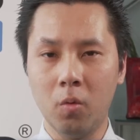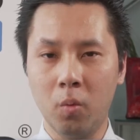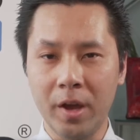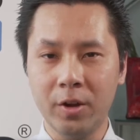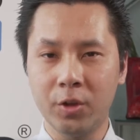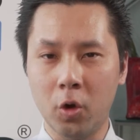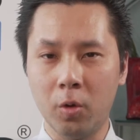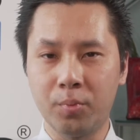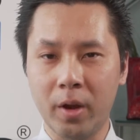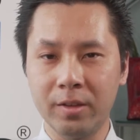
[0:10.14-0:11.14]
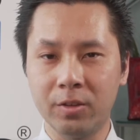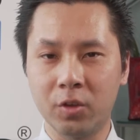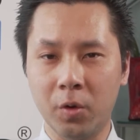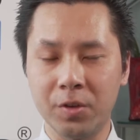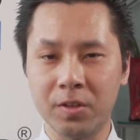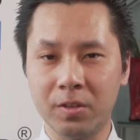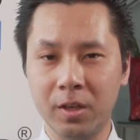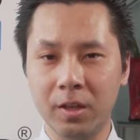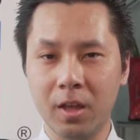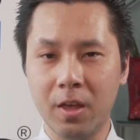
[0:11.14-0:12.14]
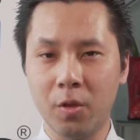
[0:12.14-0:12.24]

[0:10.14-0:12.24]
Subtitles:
When are gold prices going to see